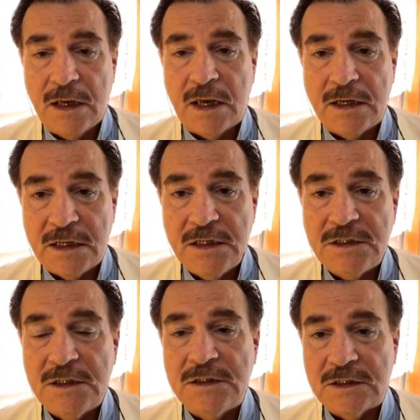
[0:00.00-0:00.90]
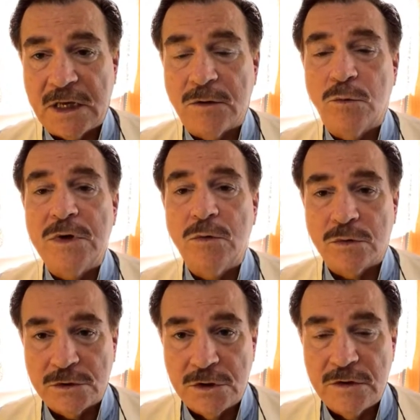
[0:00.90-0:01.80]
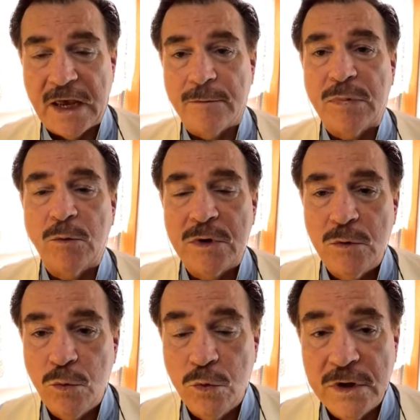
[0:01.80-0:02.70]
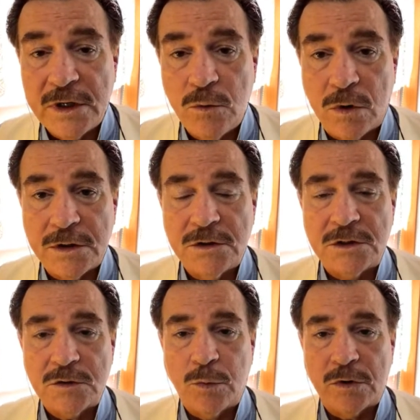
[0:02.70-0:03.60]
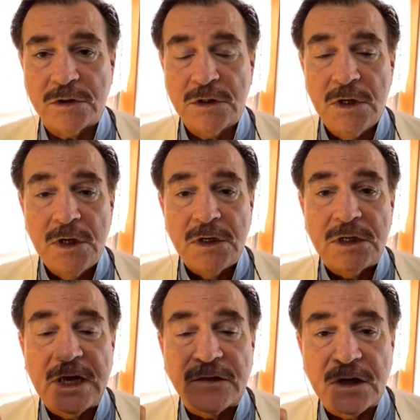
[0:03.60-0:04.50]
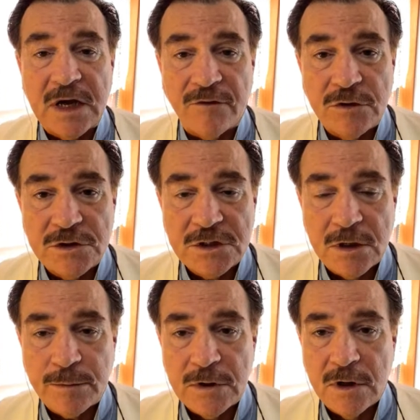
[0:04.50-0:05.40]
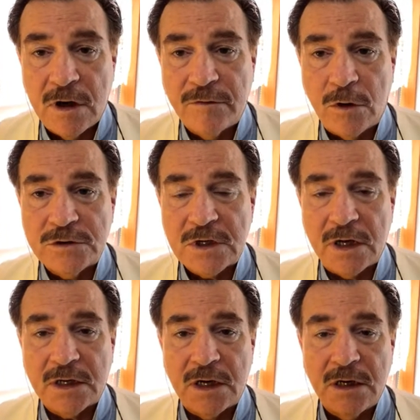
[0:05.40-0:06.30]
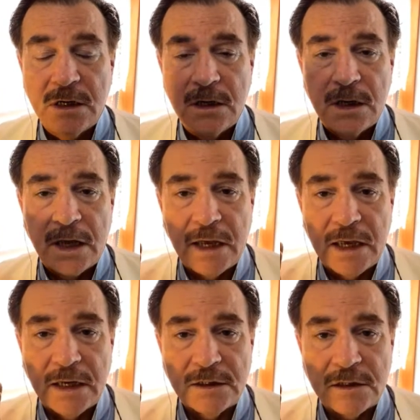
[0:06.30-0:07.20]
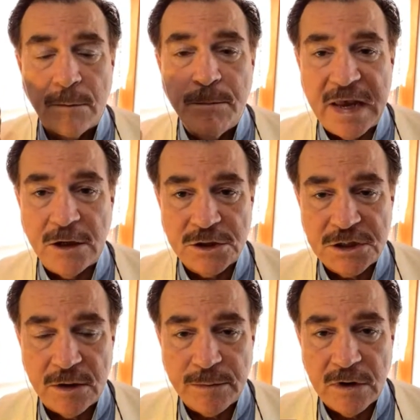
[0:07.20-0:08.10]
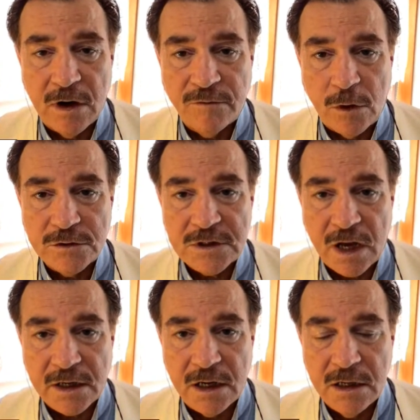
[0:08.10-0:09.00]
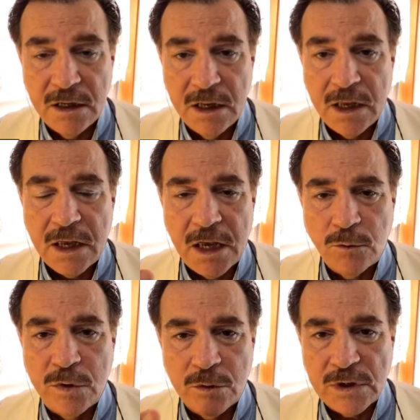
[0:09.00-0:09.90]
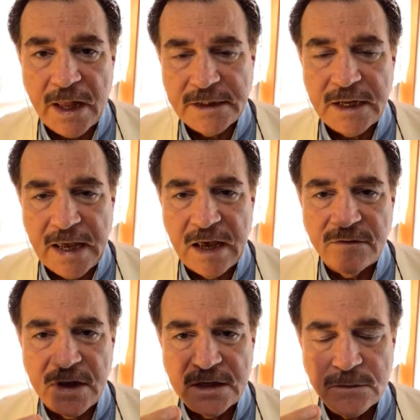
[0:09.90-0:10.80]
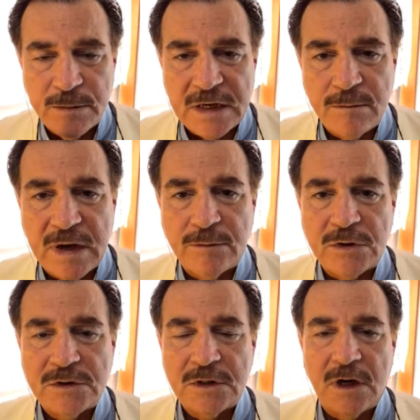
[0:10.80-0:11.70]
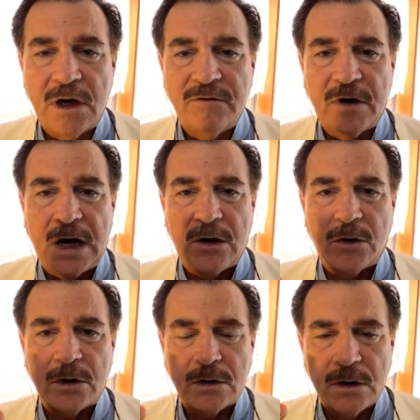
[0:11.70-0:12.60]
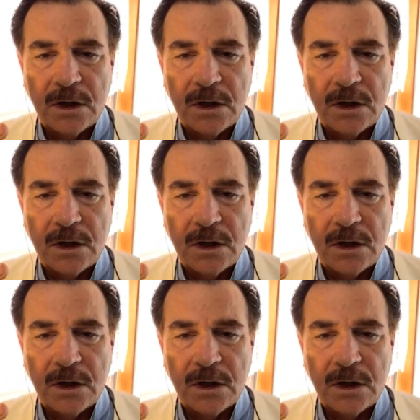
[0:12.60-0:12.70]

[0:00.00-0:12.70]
And Ishin said, we will do that, but we really want you to support us to get the governorship of Osaka and the mayorship of Osaka. And we would like to have as many members of our